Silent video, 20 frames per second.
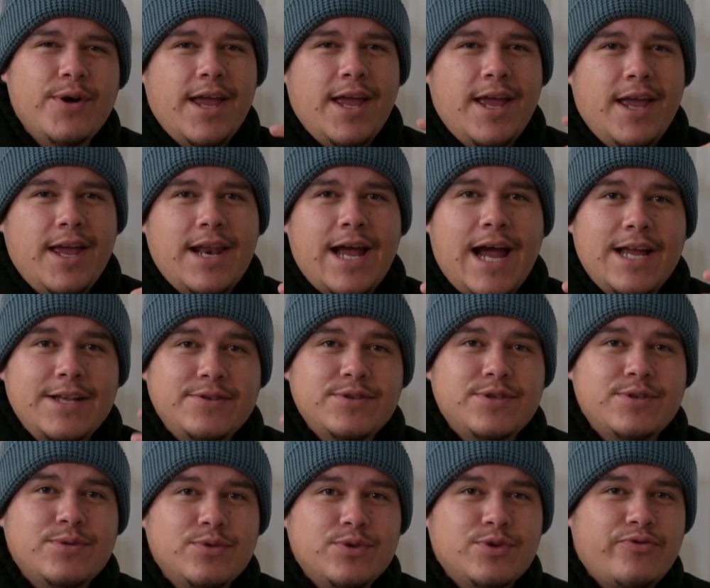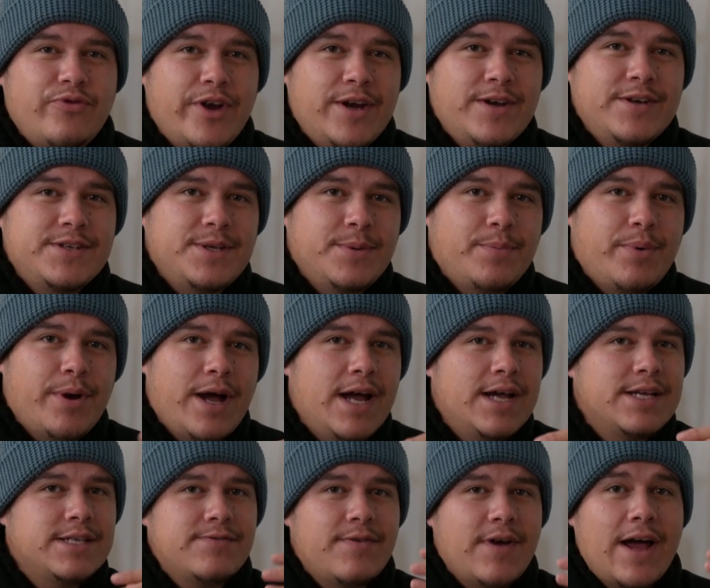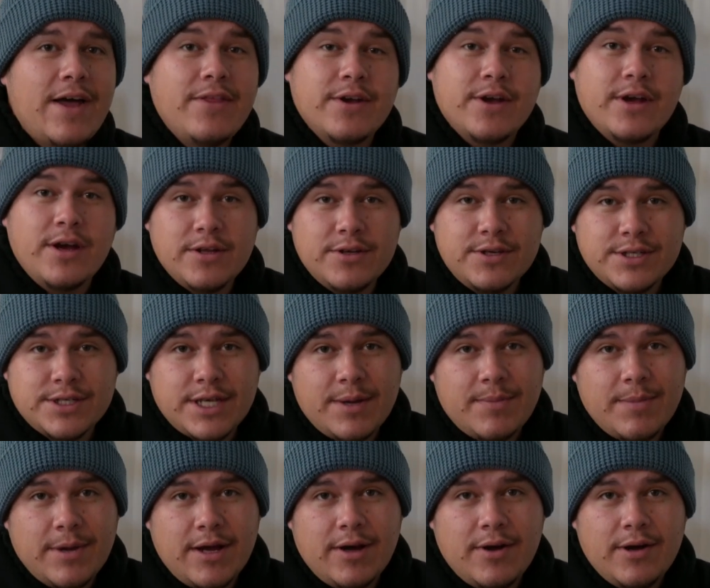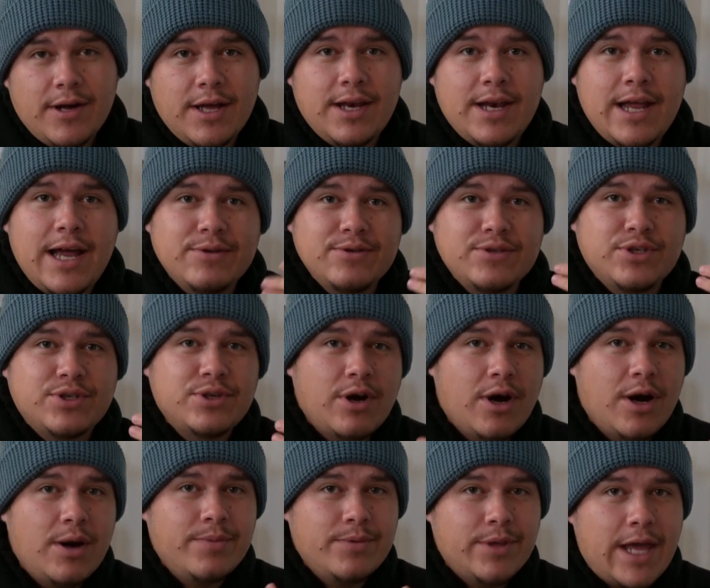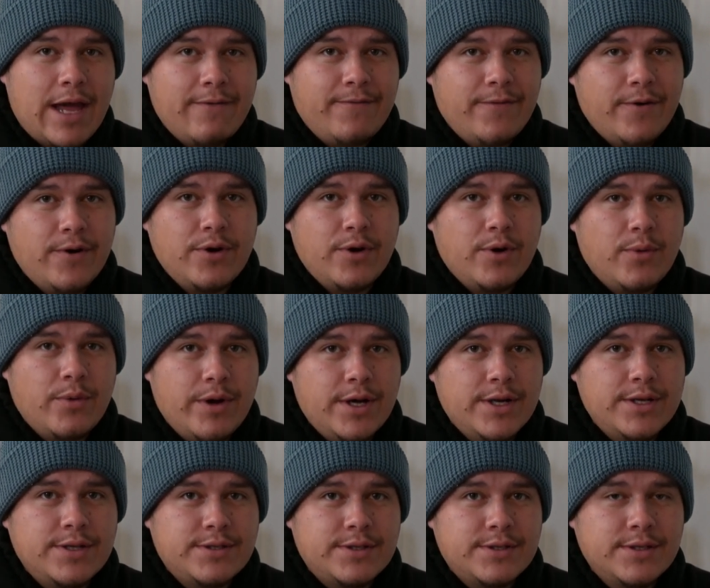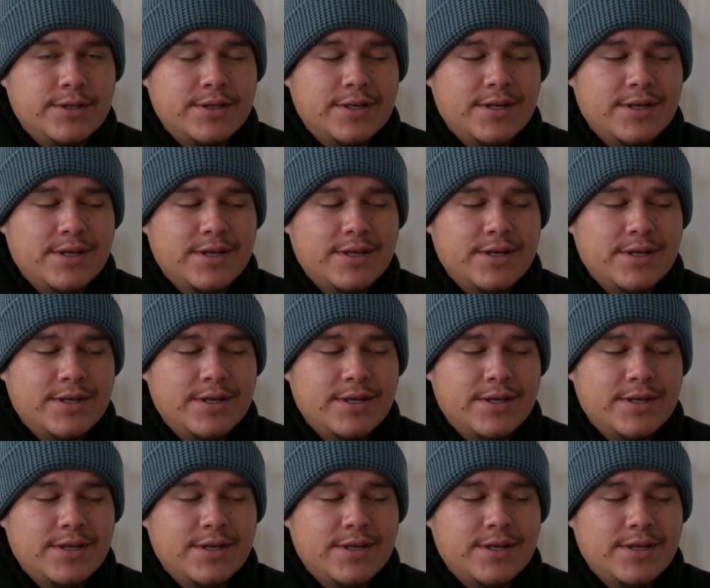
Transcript: And I just was very surprised of how the colors came out and how sharp that photo was.